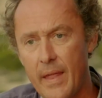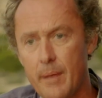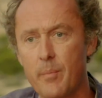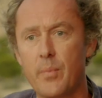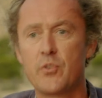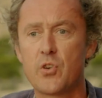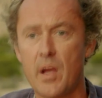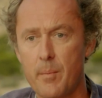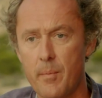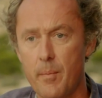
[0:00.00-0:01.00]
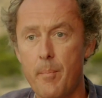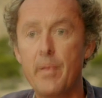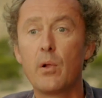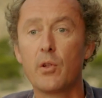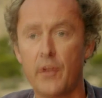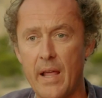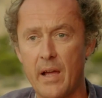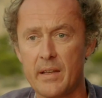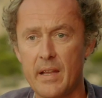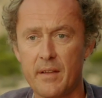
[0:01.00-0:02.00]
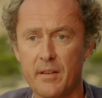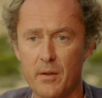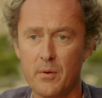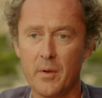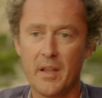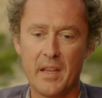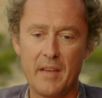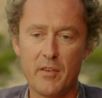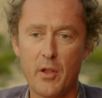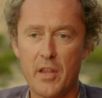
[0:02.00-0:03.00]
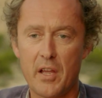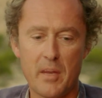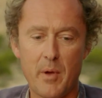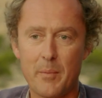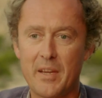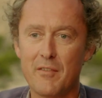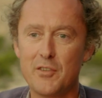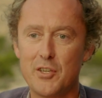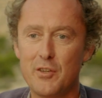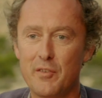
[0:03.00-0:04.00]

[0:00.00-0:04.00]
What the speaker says: and then try and build on that idea. So even though the idea might be given to